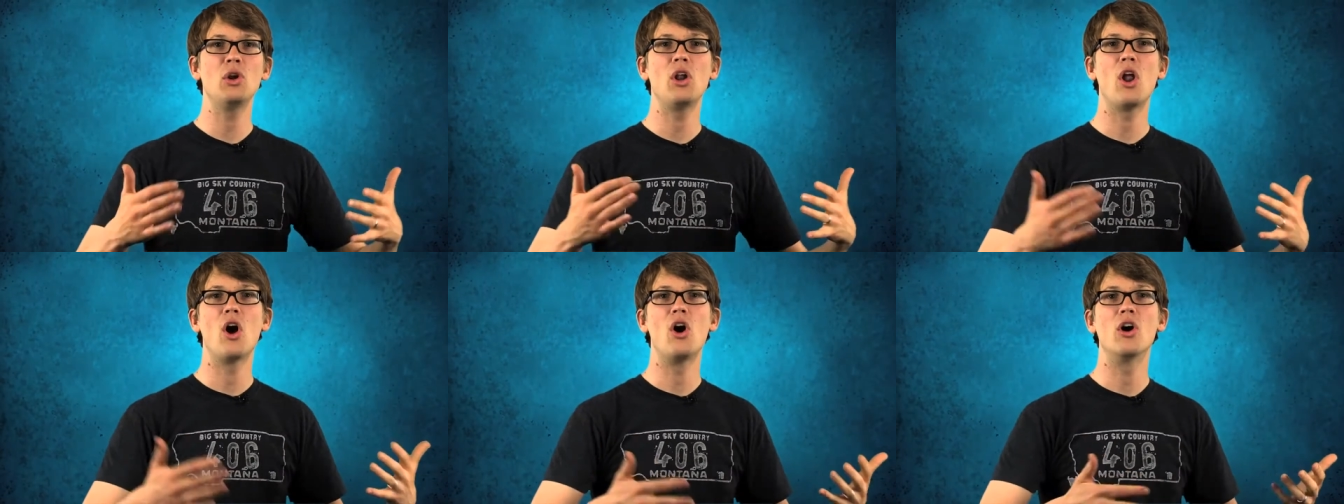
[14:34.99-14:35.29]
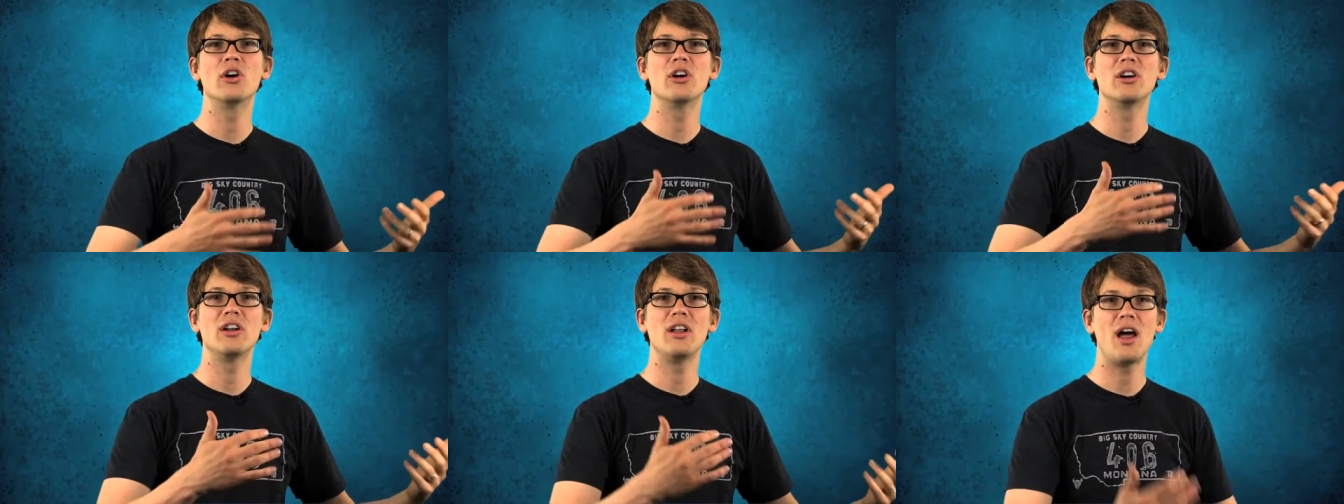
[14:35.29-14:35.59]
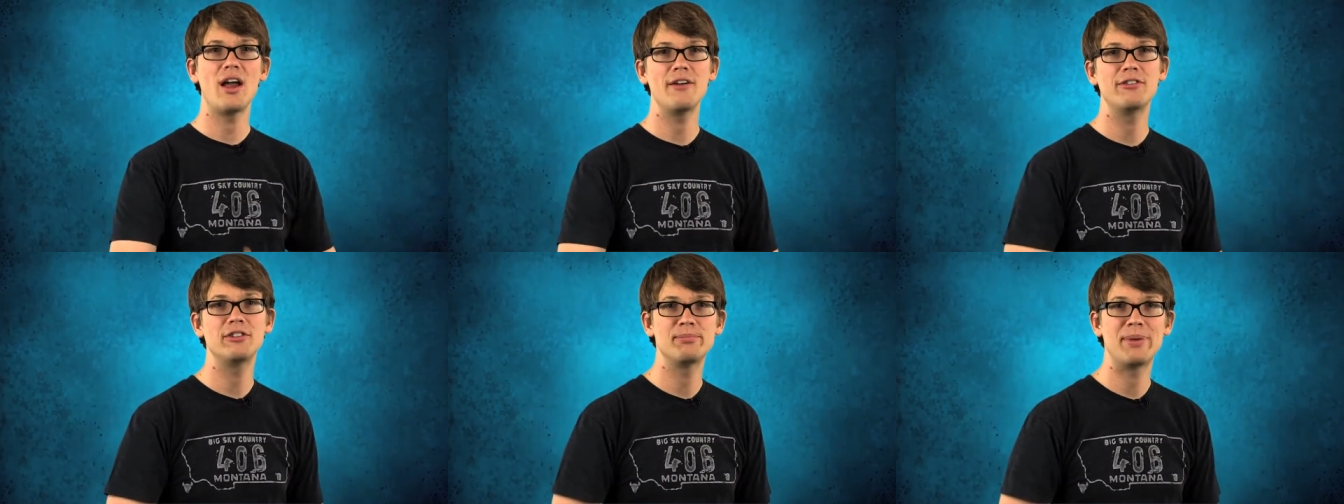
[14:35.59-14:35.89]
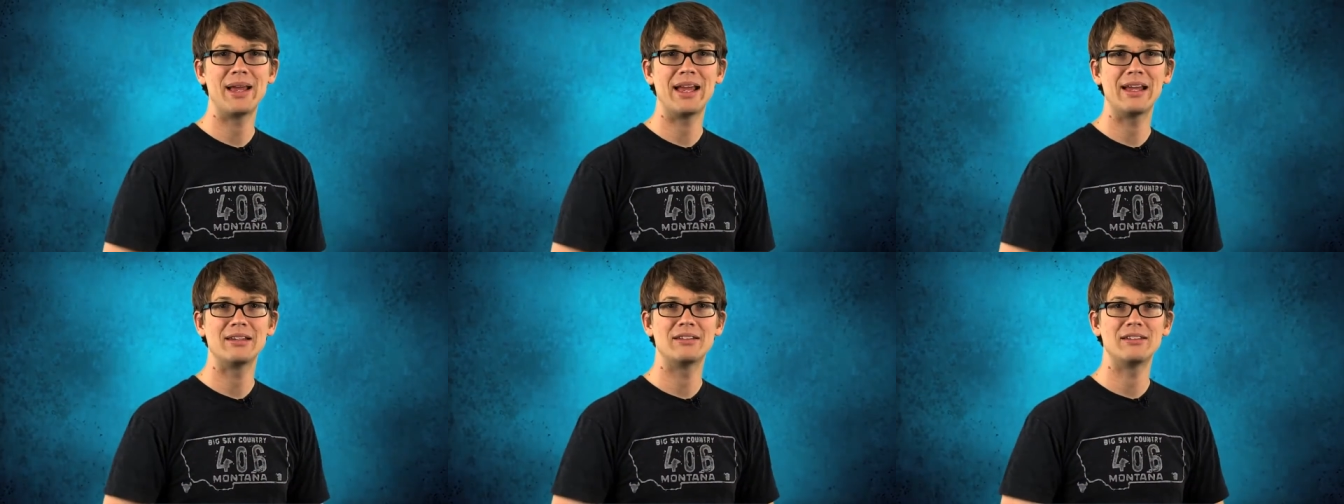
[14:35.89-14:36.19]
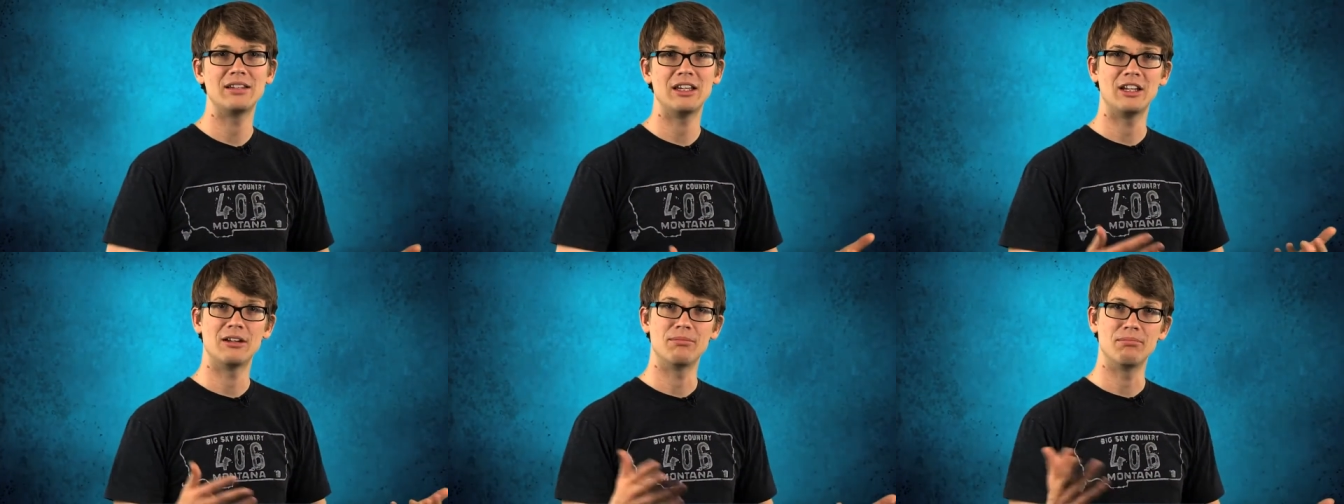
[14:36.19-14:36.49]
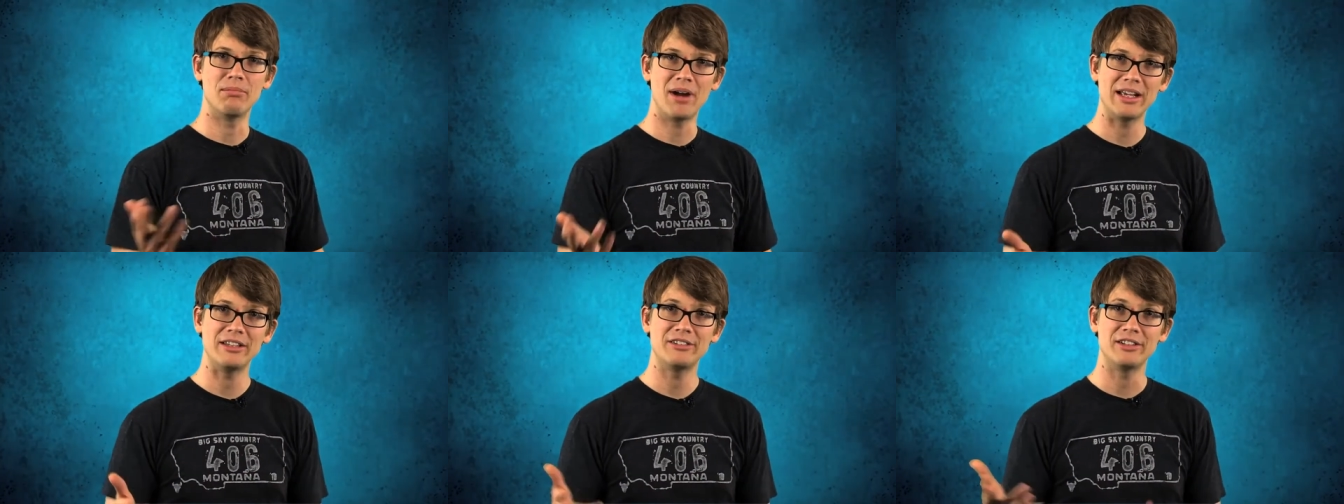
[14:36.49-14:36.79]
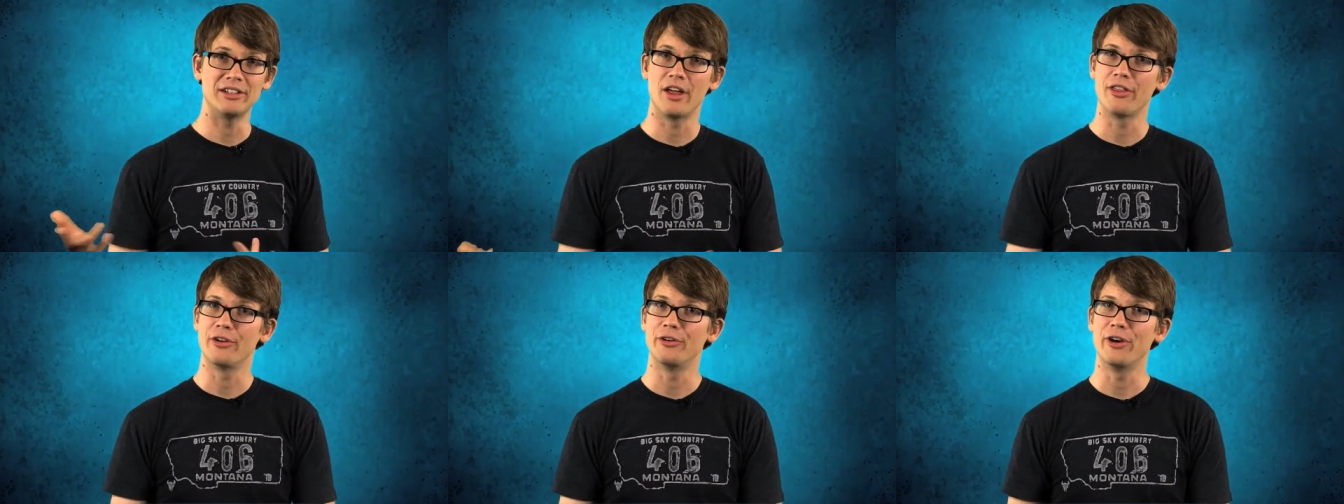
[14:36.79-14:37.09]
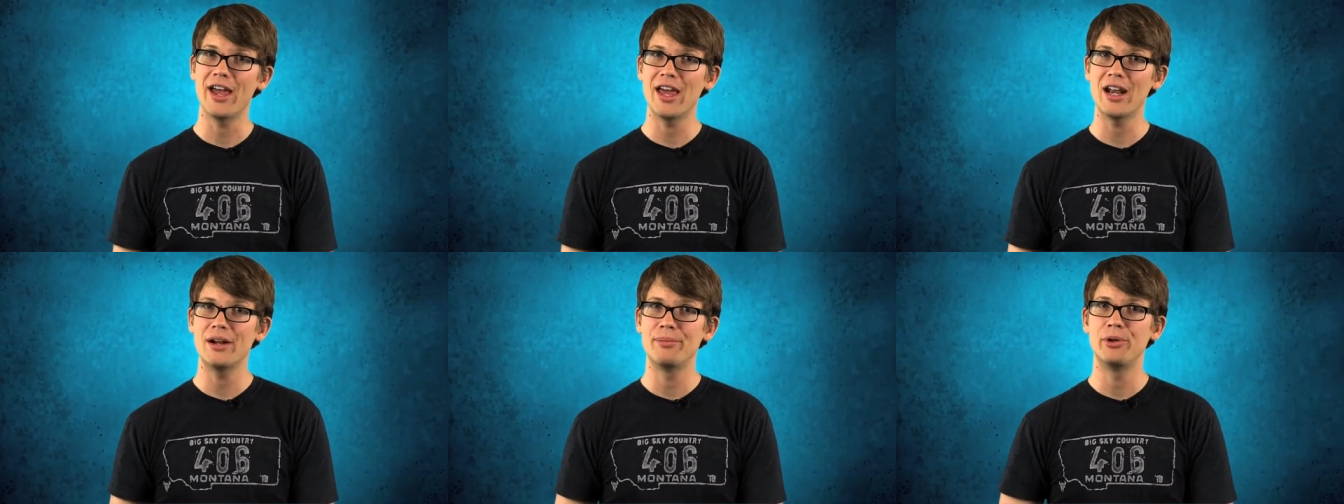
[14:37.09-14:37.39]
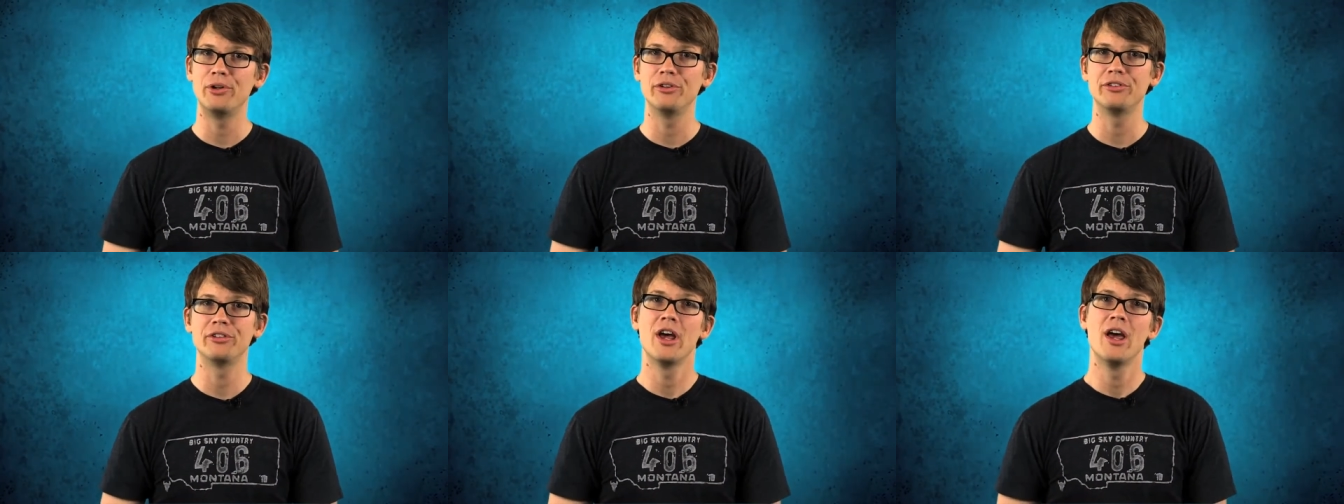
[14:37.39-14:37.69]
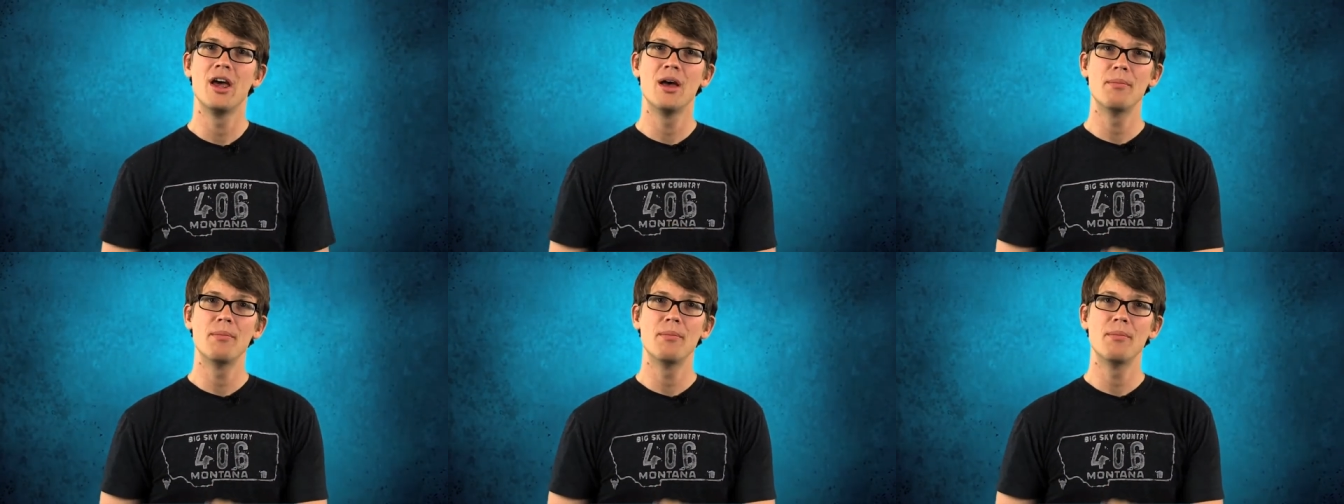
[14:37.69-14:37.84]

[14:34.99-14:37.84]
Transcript: longer lifespans in mice and other animals,